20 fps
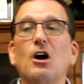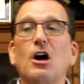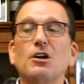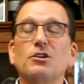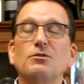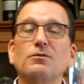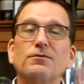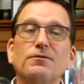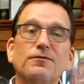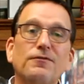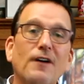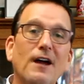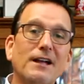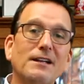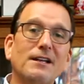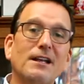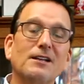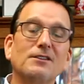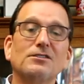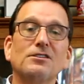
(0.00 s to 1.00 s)
Are you
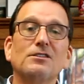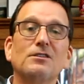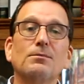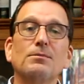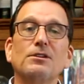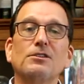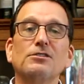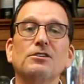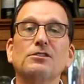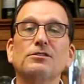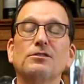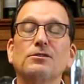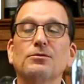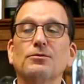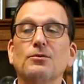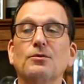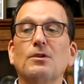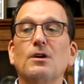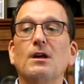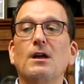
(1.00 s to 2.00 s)
financing the business
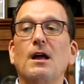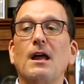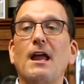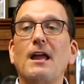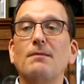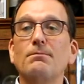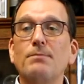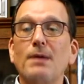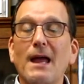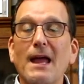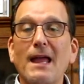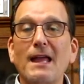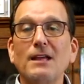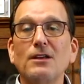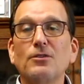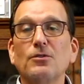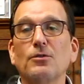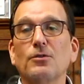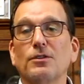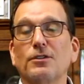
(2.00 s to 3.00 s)
through a
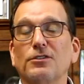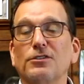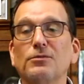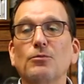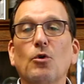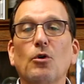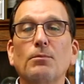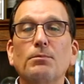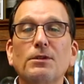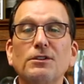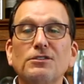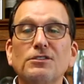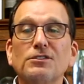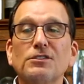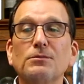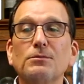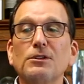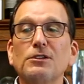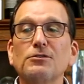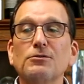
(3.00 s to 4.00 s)
bank or the Small
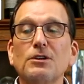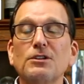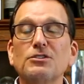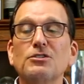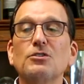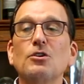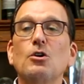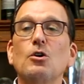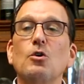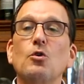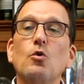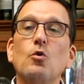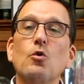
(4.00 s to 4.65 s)
Business Administration?